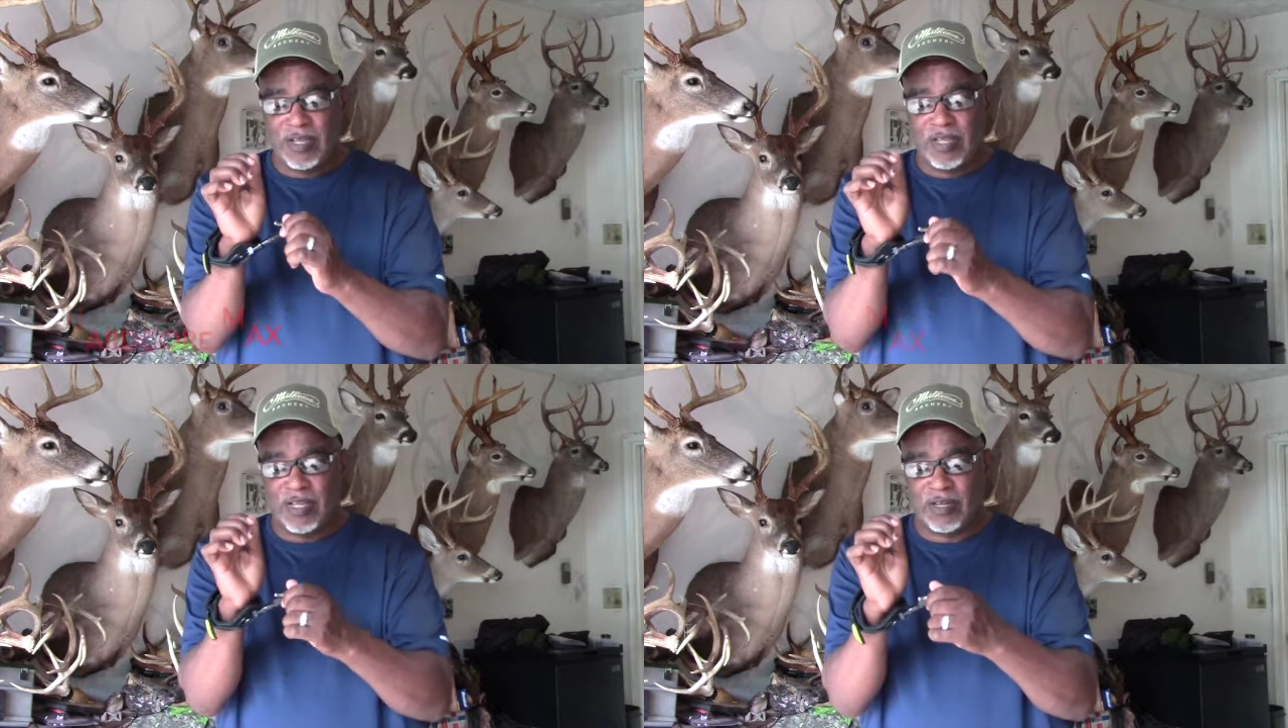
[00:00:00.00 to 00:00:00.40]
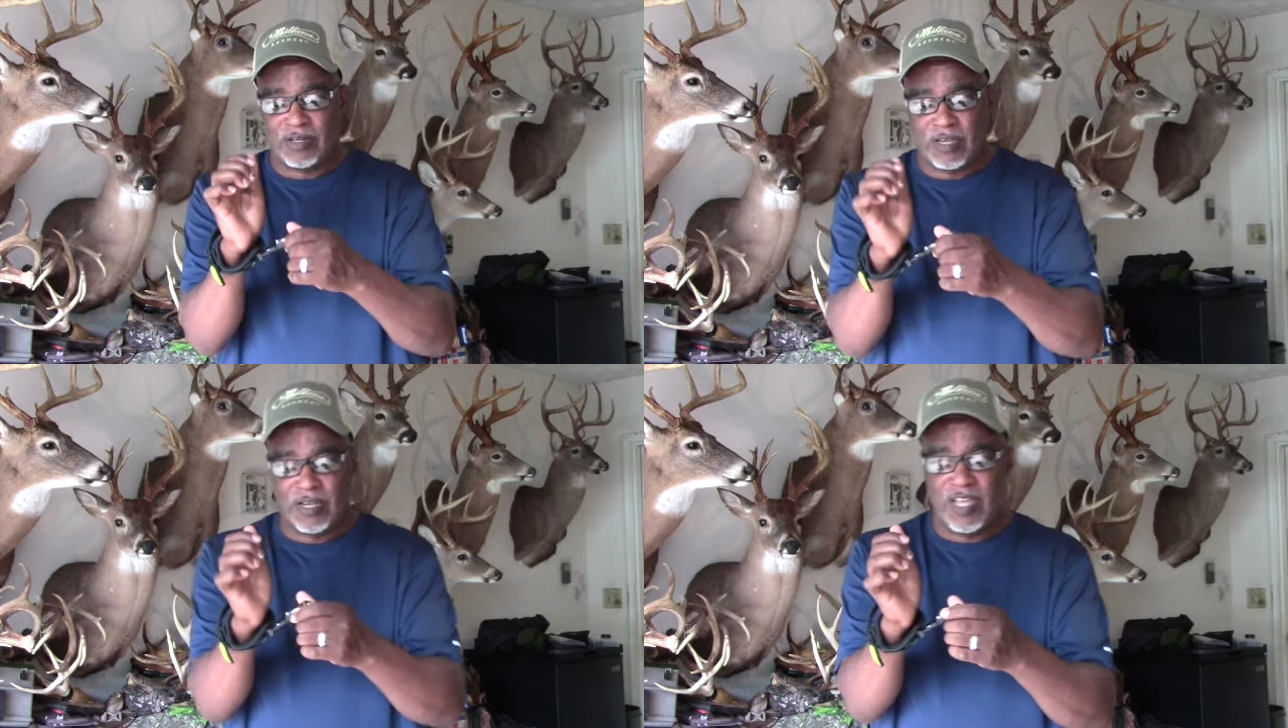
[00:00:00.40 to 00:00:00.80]
it
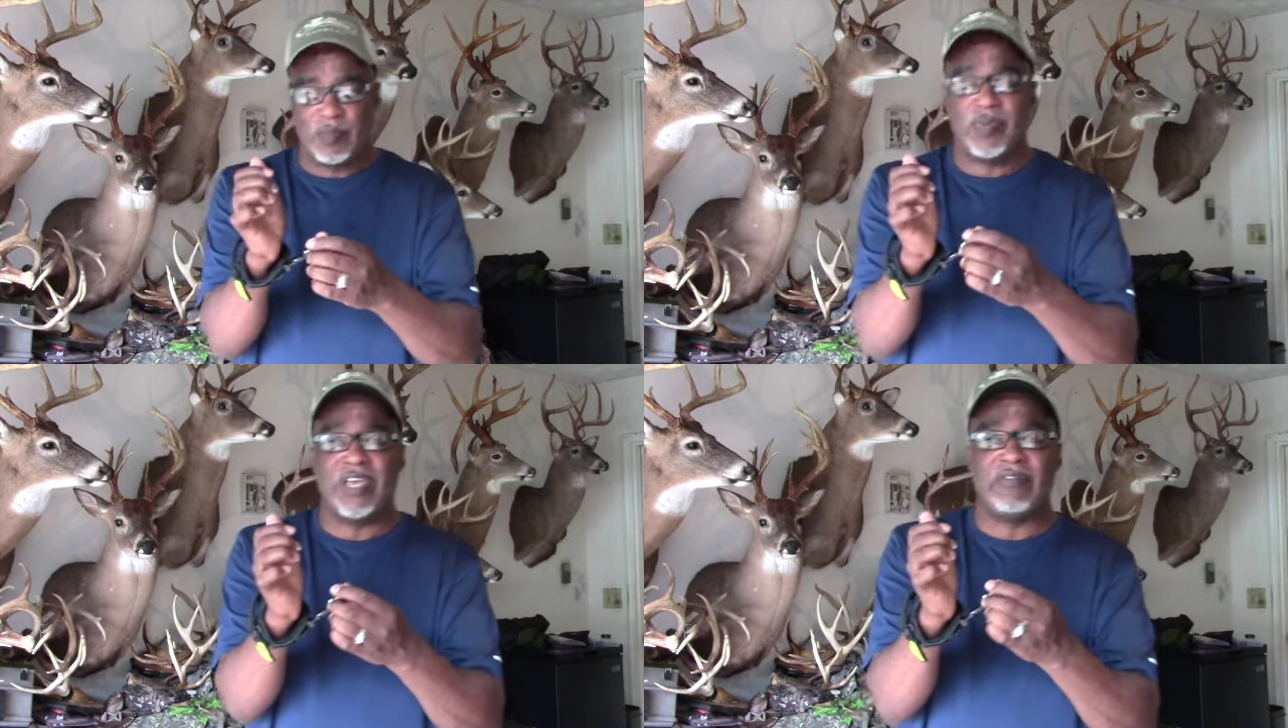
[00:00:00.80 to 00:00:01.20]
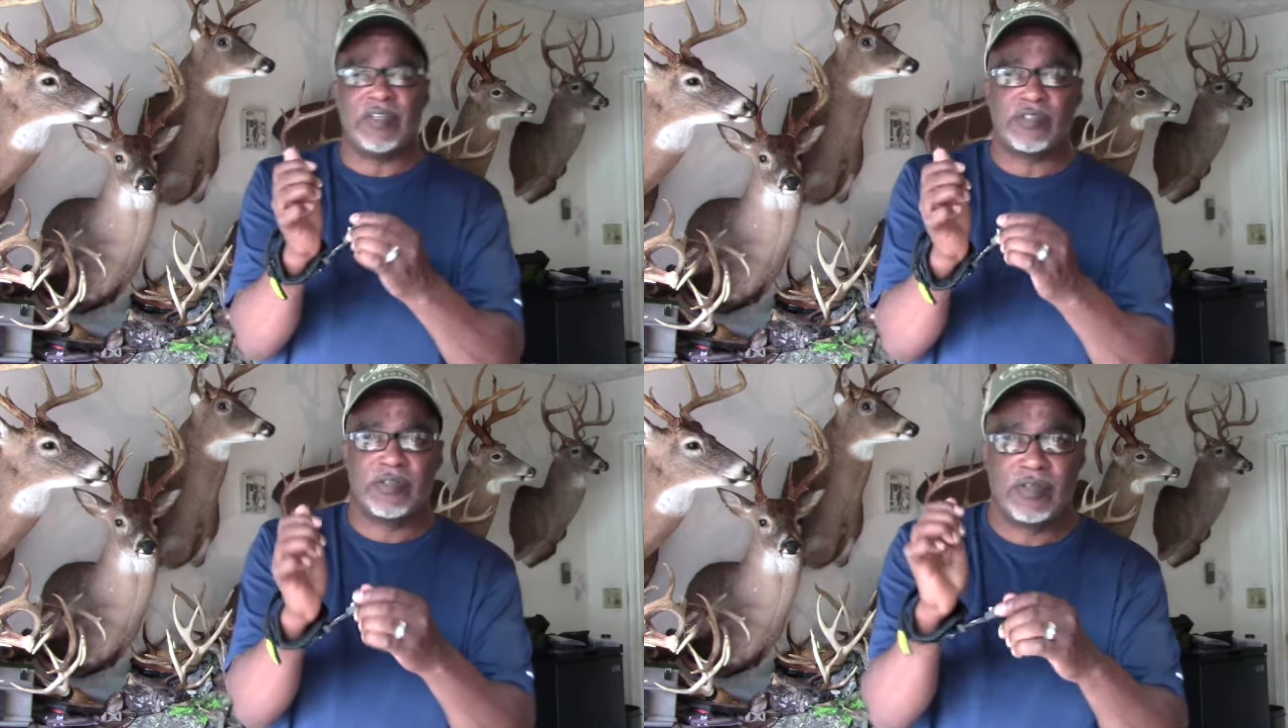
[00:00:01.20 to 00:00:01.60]
uh, it
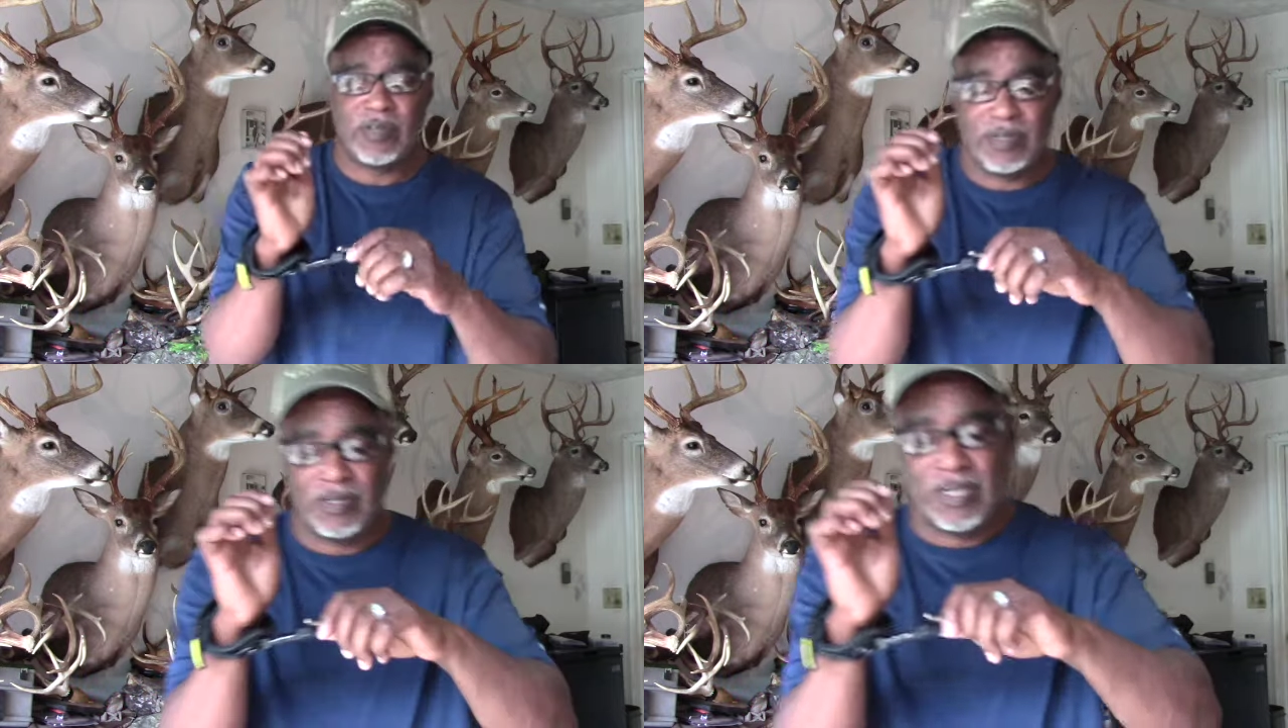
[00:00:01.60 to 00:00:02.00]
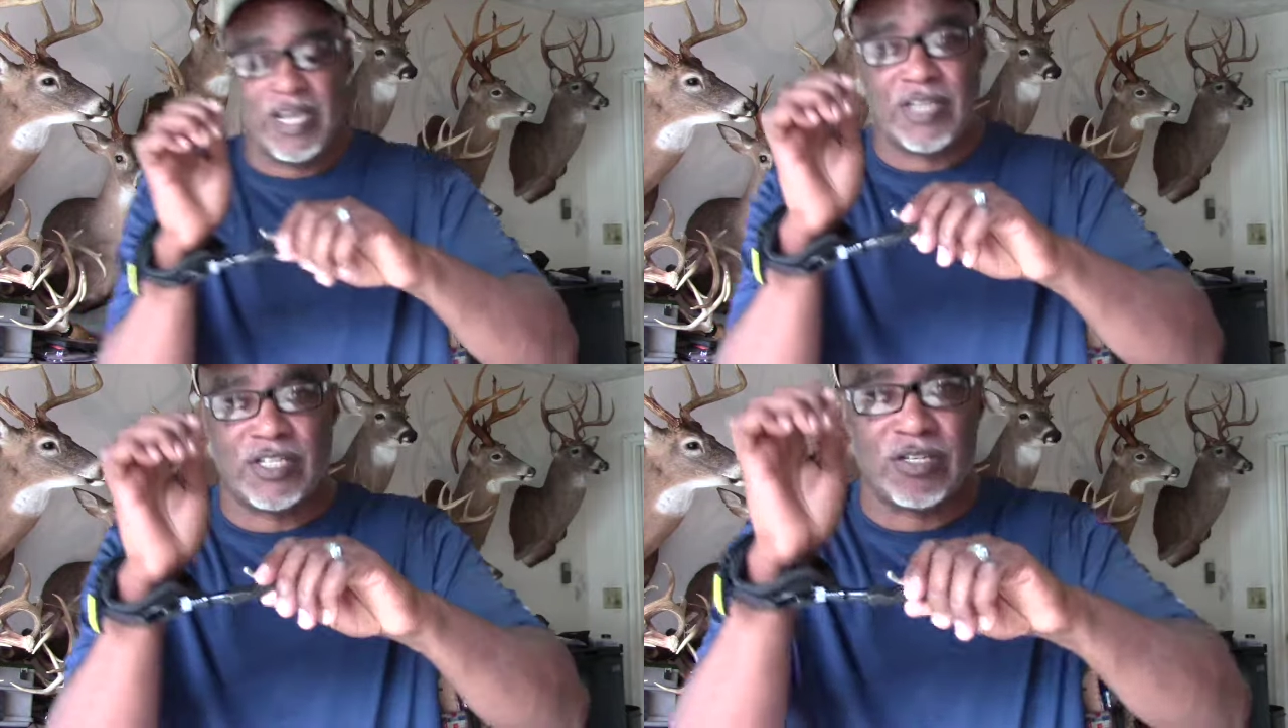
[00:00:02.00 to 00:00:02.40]
pivots.
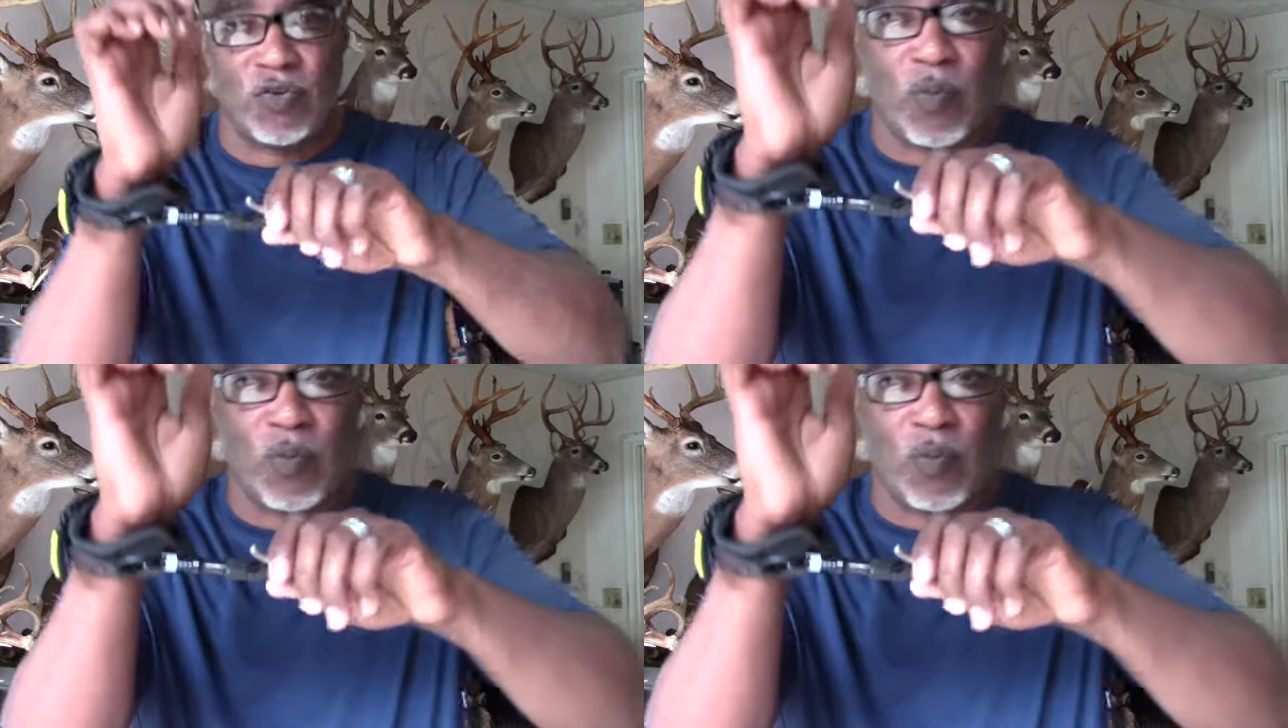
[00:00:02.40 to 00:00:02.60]
It has this little